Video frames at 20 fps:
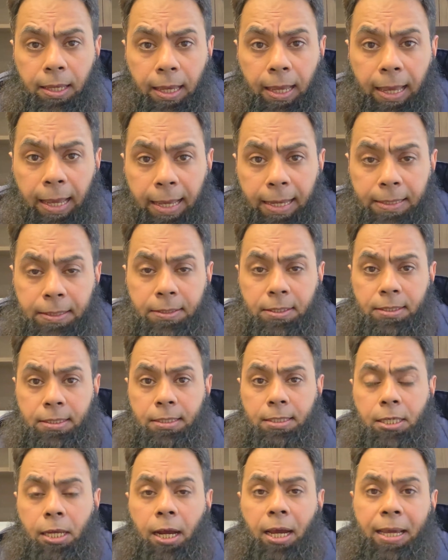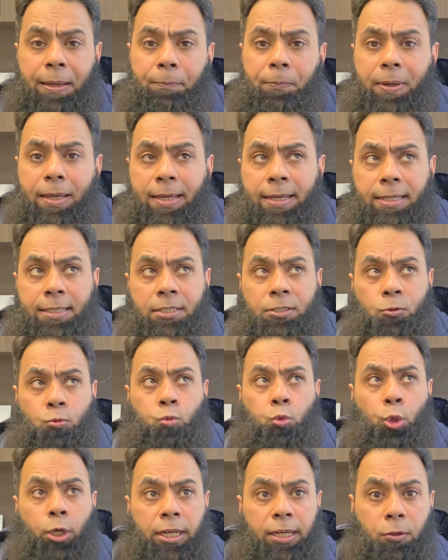And time is
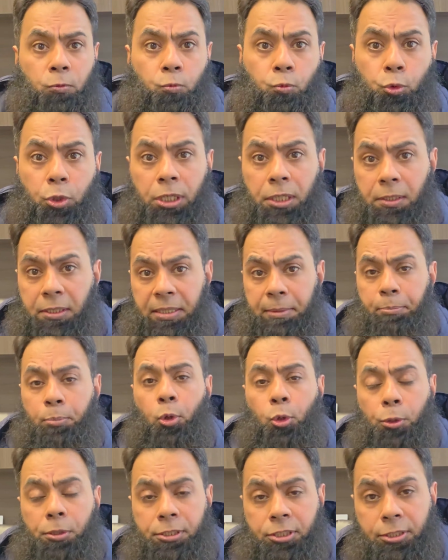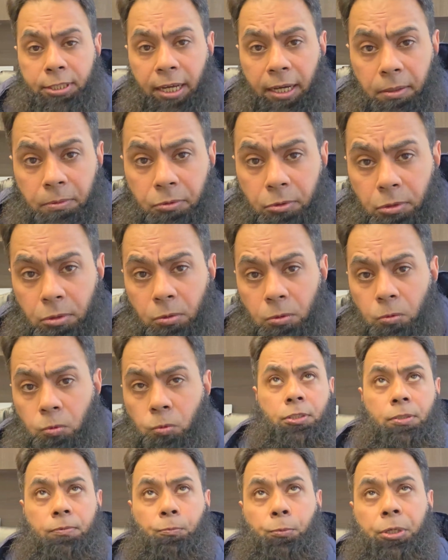what it really boils down to
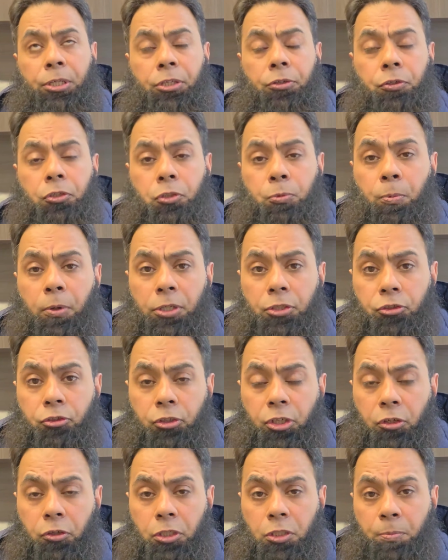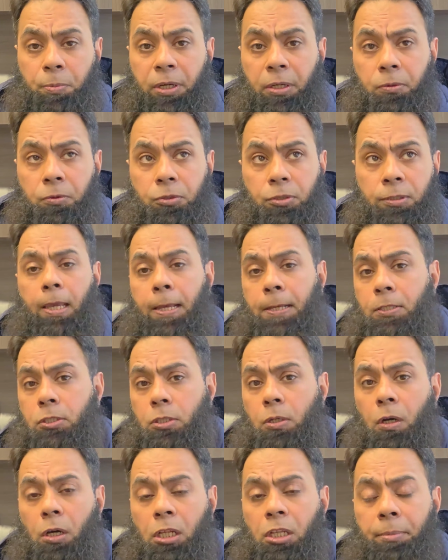when you're sponsoring your spouse.
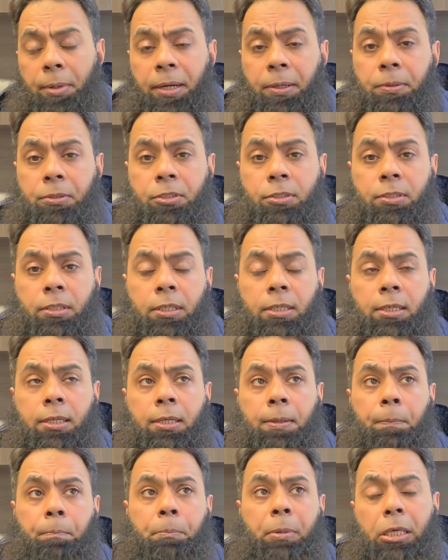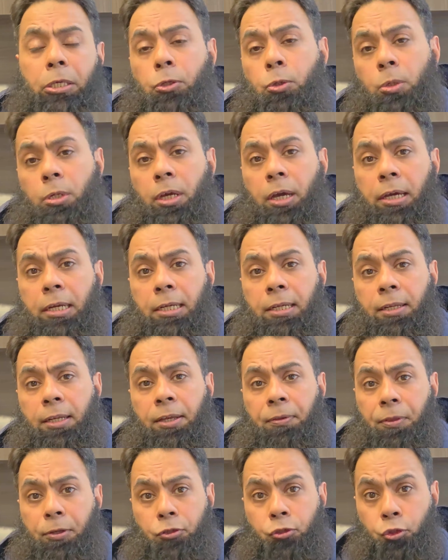It's all about being
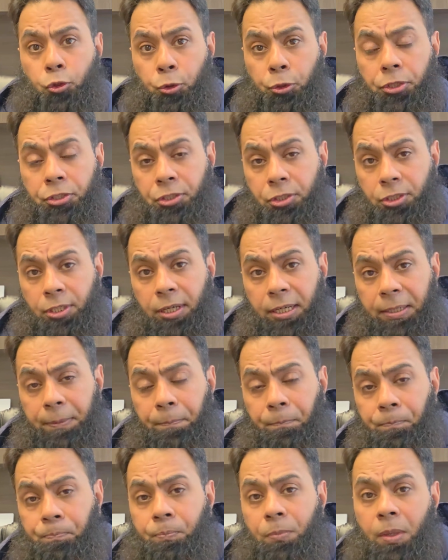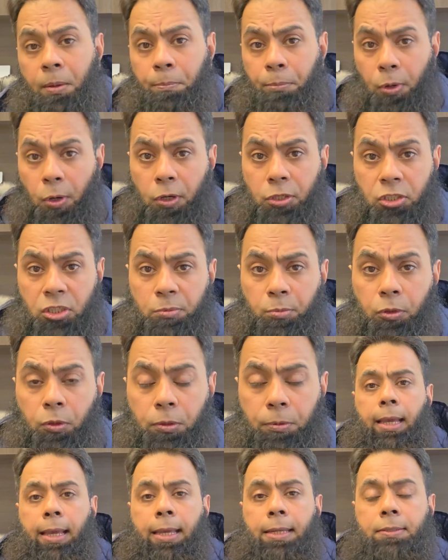united in the shortest time
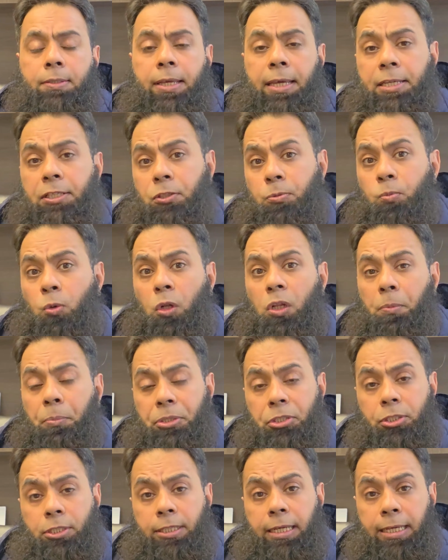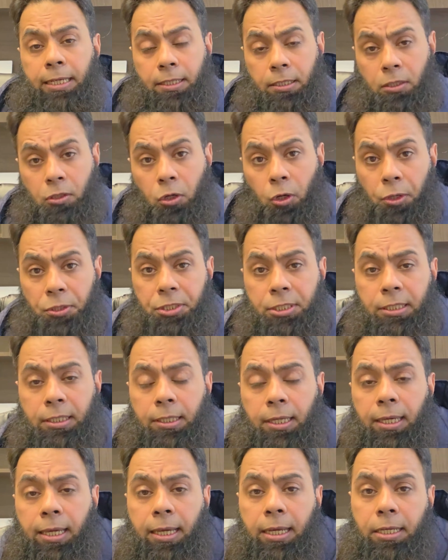possible. And a small mistake
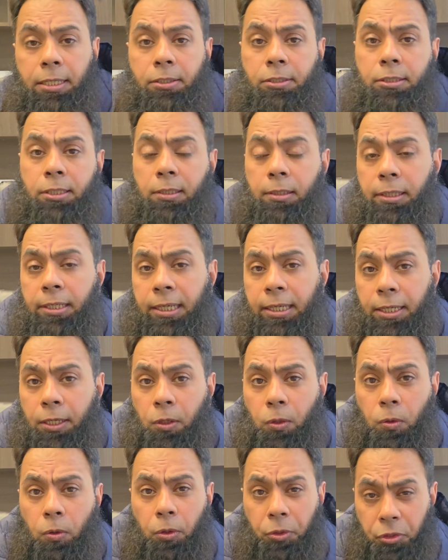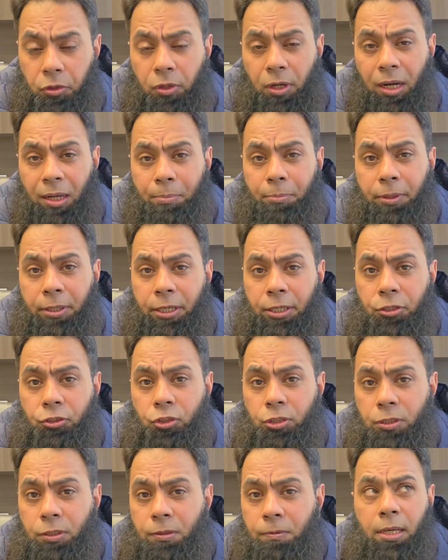causing a delay on your
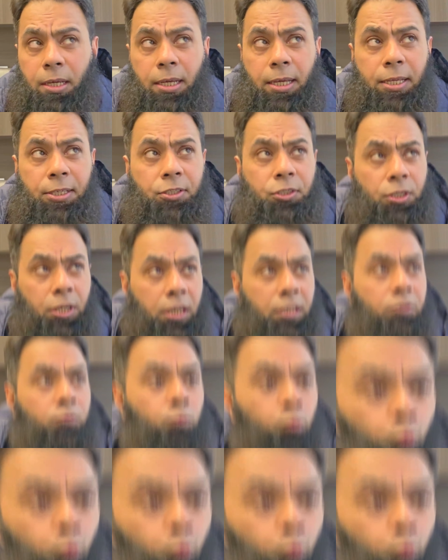application is not